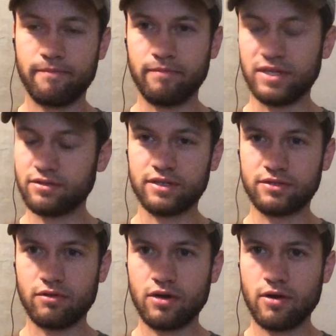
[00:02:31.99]
mental
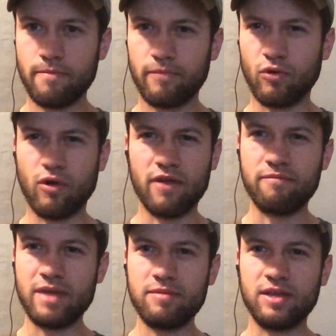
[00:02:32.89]
disorder, or if
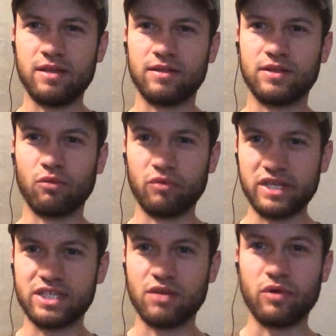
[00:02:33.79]
maybe the
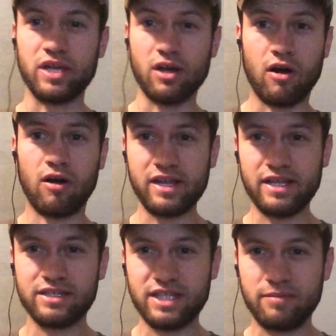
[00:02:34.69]
reason we are
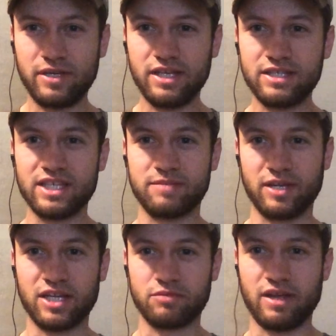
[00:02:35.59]
ENTPs is
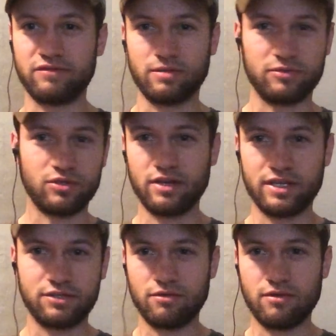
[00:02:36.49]
because we have some sort of
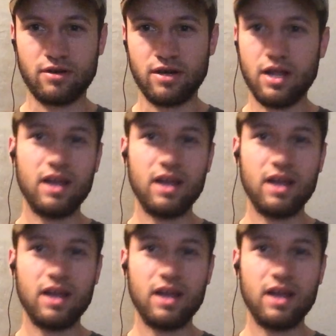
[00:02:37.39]
disorder.